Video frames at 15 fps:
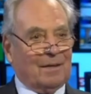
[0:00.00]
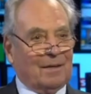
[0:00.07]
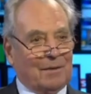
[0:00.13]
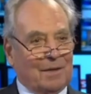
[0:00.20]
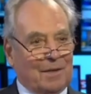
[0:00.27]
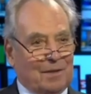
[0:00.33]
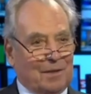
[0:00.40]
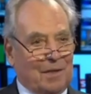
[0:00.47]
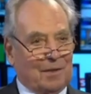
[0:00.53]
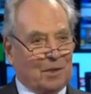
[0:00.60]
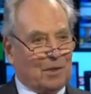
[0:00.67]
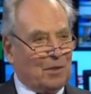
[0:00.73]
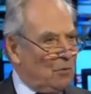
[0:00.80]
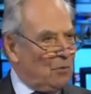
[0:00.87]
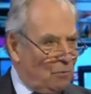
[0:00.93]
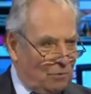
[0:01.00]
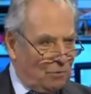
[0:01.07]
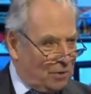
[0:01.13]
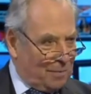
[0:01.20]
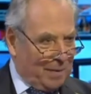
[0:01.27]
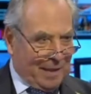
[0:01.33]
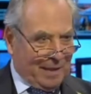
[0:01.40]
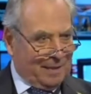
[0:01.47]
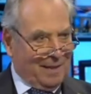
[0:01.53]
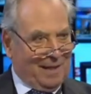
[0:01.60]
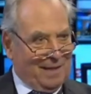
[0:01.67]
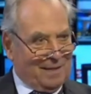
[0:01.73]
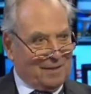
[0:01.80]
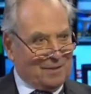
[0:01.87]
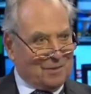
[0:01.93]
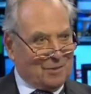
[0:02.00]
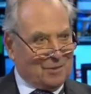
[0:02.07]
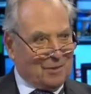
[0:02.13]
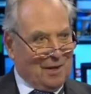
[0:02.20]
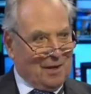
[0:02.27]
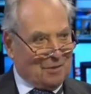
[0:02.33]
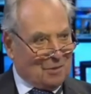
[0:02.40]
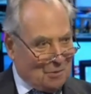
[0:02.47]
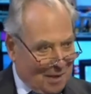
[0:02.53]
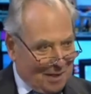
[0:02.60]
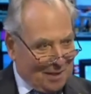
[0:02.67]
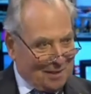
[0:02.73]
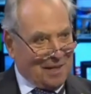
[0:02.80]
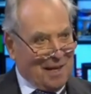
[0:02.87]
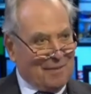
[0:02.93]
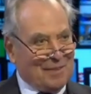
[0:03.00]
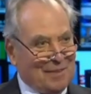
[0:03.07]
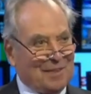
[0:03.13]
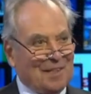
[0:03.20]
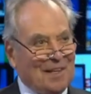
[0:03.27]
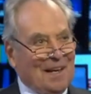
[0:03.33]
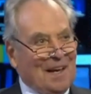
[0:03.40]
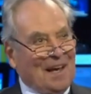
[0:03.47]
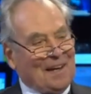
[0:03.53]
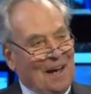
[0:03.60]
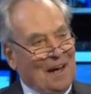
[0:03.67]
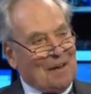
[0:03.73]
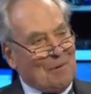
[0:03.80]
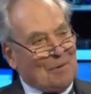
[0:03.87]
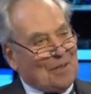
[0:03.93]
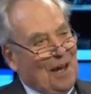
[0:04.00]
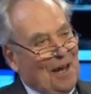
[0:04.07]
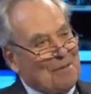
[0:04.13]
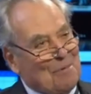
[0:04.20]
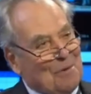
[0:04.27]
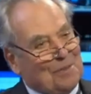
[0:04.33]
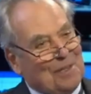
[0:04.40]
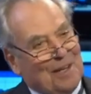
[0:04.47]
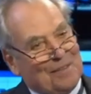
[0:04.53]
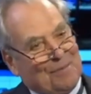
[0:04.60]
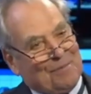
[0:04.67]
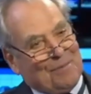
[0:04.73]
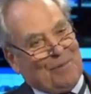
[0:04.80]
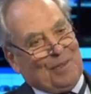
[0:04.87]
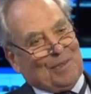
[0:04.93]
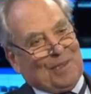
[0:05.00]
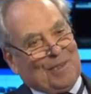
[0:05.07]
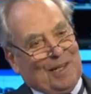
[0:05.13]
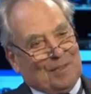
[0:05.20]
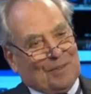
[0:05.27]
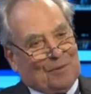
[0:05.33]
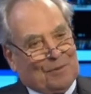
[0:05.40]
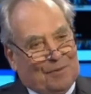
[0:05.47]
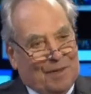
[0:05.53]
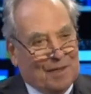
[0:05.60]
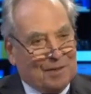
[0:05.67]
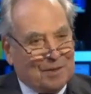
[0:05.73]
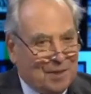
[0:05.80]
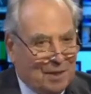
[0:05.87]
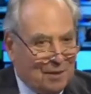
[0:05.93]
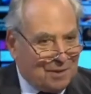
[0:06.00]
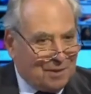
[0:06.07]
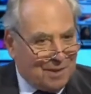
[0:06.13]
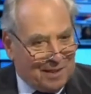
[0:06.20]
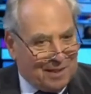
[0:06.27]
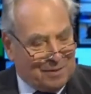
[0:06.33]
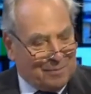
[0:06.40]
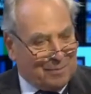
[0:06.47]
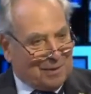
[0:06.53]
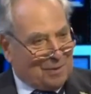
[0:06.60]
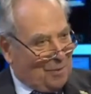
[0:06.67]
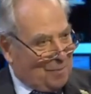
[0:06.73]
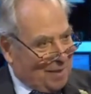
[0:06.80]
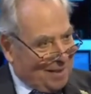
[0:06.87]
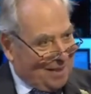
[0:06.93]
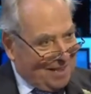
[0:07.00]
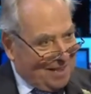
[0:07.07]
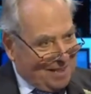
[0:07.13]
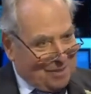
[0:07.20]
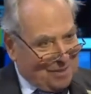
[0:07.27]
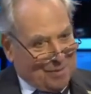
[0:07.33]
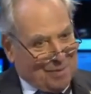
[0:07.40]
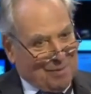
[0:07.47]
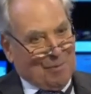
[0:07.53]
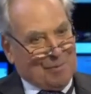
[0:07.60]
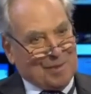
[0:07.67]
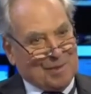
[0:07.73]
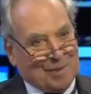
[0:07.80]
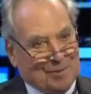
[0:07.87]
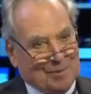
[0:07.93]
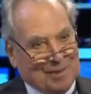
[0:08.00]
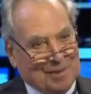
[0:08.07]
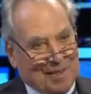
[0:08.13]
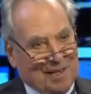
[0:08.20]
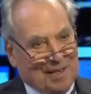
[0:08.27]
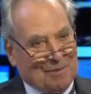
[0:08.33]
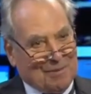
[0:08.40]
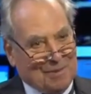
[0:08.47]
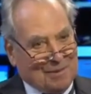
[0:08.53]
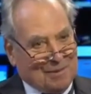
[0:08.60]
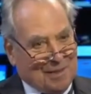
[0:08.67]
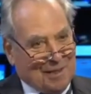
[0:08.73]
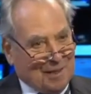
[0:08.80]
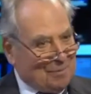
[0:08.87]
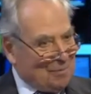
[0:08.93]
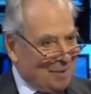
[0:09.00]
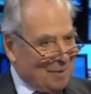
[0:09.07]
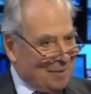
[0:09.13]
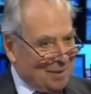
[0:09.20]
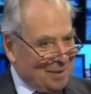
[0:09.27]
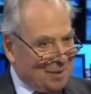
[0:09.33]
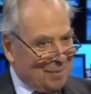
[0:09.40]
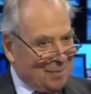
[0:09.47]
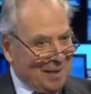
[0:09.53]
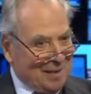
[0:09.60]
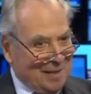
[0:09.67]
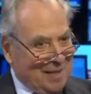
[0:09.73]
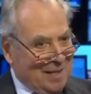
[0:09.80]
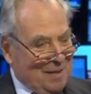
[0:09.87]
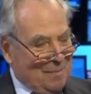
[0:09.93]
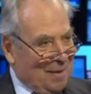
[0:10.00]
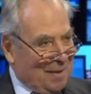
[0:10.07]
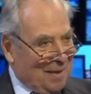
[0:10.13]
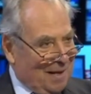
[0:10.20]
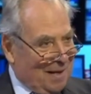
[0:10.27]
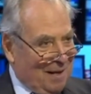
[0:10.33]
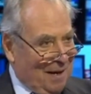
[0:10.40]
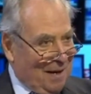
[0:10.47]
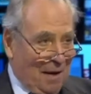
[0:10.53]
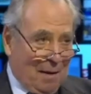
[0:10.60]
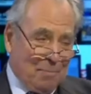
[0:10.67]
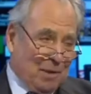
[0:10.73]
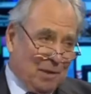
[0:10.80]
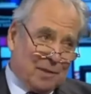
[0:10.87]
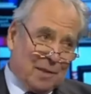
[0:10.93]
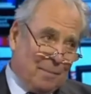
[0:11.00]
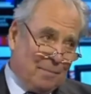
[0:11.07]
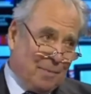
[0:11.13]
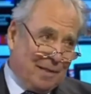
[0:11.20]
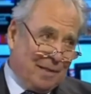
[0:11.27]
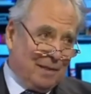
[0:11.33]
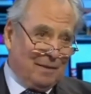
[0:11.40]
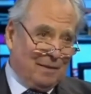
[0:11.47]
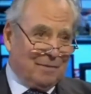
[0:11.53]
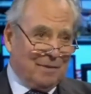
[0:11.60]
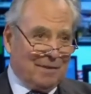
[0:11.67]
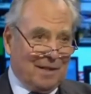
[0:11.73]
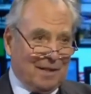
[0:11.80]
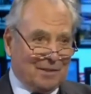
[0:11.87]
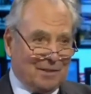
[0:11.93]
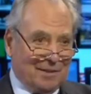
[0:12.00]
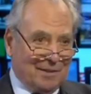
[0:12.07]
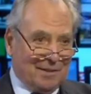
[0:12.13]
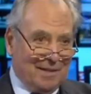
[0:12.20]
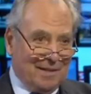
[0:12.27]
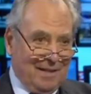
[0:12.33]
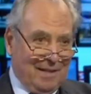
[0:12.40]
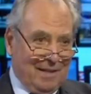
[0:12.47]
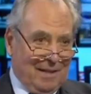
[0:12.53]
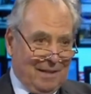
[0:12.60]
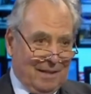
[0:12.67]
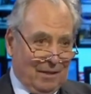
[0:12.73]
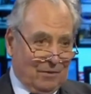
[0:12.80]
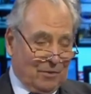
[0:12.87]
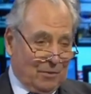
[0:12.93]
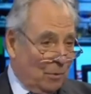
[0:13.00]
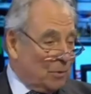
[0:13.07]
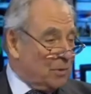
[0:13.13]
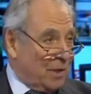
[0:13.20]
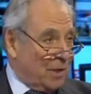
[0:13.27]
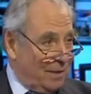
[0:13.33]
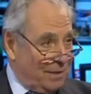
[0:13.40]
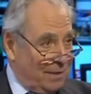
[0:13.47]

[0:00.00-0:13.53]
it's a huge debate, and it's too early to have it. And the reason I sort of associated with Tommy Robinson was that I thought he could help me with this debate. But because I believe that actually the country was going